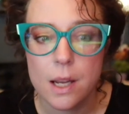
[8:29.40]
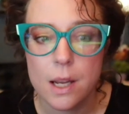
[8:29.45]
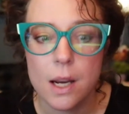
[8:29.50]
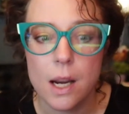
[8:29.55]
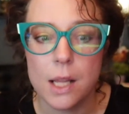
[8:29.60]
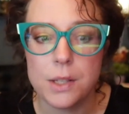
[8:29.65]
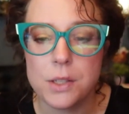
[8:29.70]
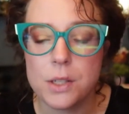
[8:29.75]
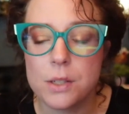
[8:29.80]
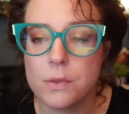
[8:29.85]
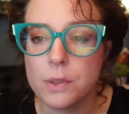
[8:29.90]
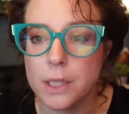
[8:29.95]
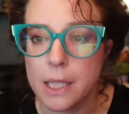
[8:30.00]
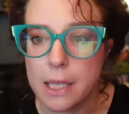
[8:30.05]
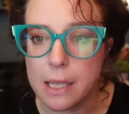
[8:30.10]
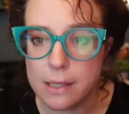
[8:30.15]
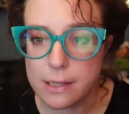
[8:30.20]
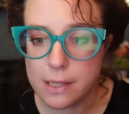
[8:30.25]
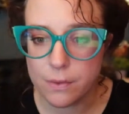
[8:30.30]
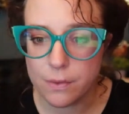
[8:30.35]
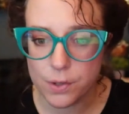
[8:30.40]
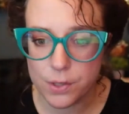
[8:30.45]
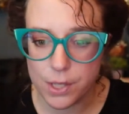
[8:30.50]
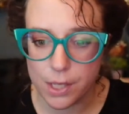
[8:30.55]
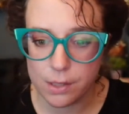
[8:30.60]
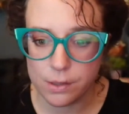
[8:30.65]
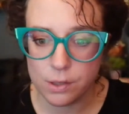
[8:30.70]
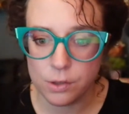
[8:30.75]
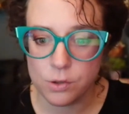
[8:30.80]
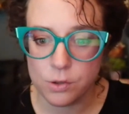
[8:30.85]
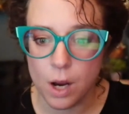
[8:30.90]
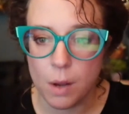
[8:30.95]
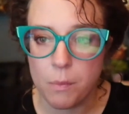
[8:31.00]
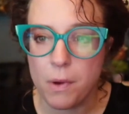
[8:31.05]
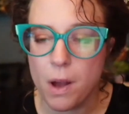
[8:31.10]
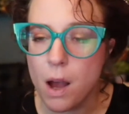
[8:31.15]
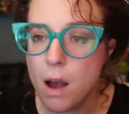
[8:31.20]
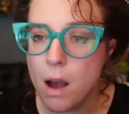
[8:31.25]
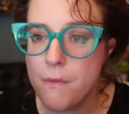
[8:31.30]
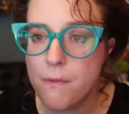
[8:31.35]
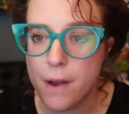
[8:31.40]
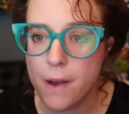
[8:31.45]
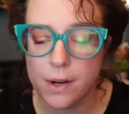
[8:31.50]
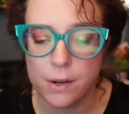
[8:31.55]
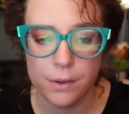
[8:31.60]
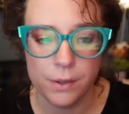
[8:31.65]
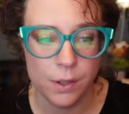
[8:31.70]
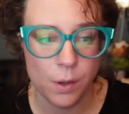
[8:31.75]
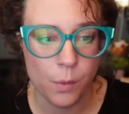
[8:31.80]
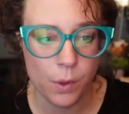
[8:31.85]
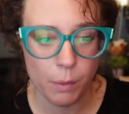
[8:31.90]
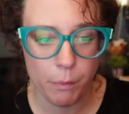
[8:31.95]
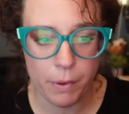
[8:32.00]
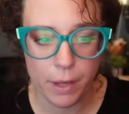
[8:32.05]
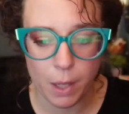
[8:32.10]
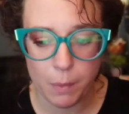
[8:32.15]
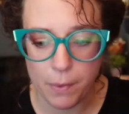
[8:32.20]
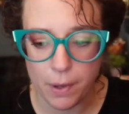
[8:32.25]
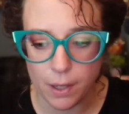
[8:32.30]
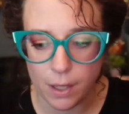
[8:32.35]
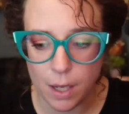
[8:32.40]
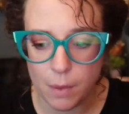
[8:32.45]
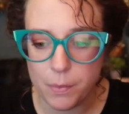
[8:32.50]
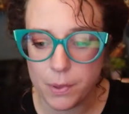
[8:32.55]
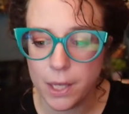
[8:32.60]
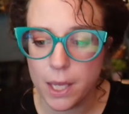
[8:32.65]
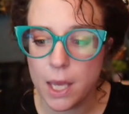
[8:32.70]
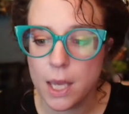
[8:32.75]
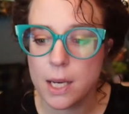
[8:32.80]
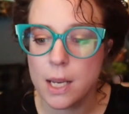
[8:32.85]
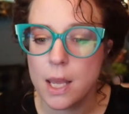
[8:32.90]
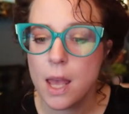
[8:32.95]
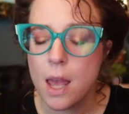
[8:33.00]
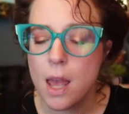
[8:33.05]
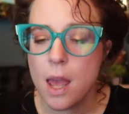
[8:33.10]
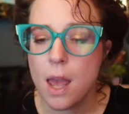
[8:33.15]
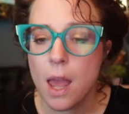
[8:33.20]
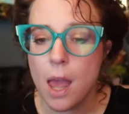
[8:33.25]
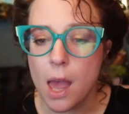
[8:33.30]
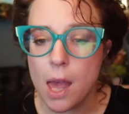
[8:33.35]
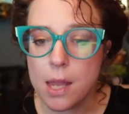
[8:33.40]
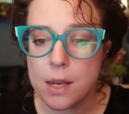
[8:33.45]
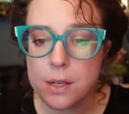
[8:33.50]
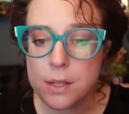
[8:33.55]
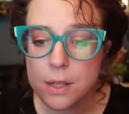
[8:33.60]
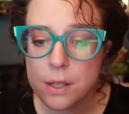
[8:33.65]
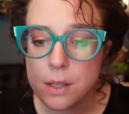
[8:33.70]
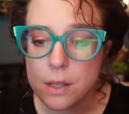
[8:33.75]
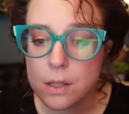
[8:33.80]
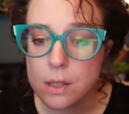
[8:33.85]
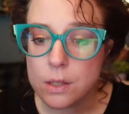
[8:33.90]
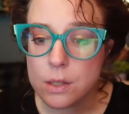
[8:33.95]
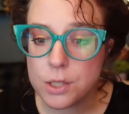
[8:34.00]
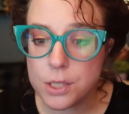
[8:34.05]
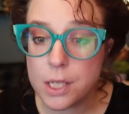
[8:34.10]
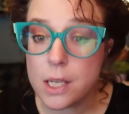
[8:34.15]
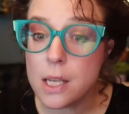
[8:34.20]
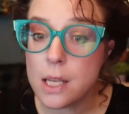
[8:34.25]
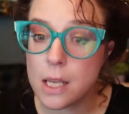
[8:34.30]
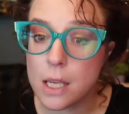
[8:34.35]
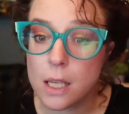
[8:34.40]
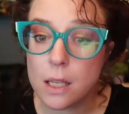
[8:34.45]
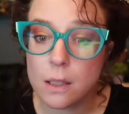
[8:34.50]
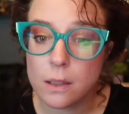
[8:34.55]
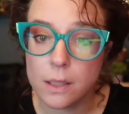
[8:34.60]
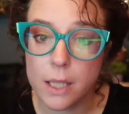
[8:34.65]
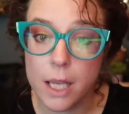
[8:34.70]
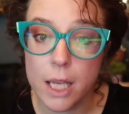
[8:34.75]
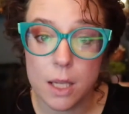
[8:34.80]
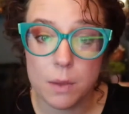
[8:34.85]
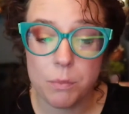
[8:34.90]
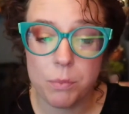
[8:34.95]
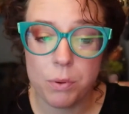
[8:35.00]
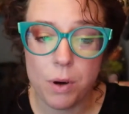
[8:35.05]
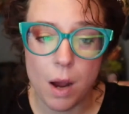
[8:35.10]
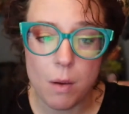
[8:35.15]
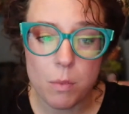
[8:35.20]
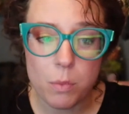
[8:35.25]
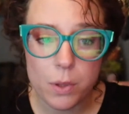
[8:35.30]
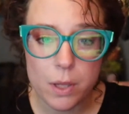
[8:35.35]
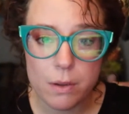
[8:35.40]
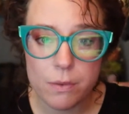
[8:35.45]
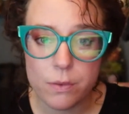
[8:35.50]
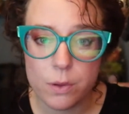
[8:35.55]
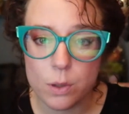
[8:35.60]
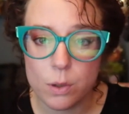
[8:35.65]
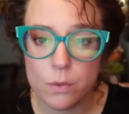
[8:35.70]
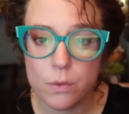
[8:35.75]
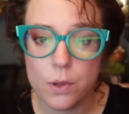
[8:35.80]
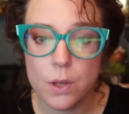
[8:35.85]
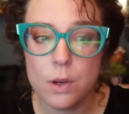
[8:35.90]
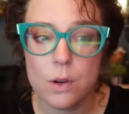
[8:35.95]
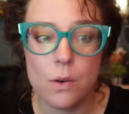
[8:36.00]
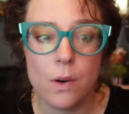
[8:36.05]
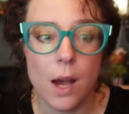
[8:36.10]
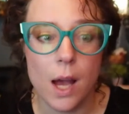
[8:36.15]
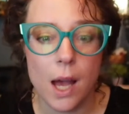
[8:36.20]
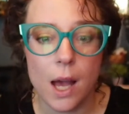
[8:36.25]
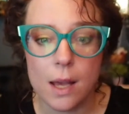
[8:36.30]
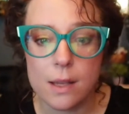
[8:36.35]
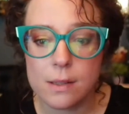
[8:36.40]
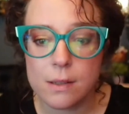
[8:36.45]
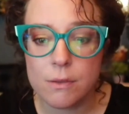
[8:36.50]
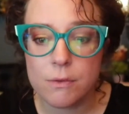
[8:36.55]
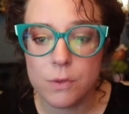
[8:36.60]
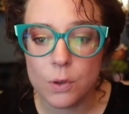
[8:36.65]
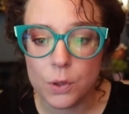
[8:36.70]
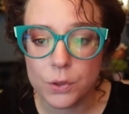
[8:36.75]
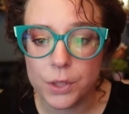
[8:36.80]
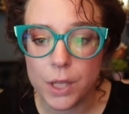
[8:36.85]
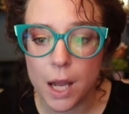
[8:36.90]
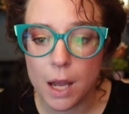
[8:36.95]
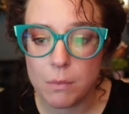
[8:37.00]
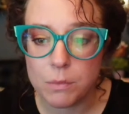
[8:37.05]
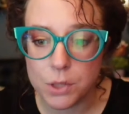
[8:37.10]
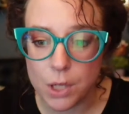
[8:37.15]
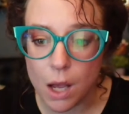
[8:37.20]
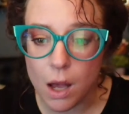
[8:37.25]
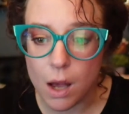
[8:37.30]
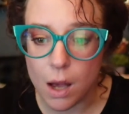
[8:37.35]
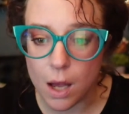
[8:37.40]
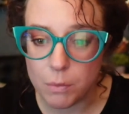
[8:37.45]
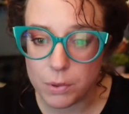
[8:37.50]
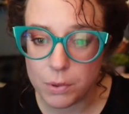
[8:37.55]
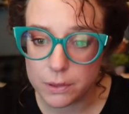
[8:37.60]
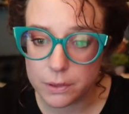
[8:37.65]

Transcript: It's just really easy for things to drop off. I don't know where to pick back up again. And she, like probably a few of you, has a full time job.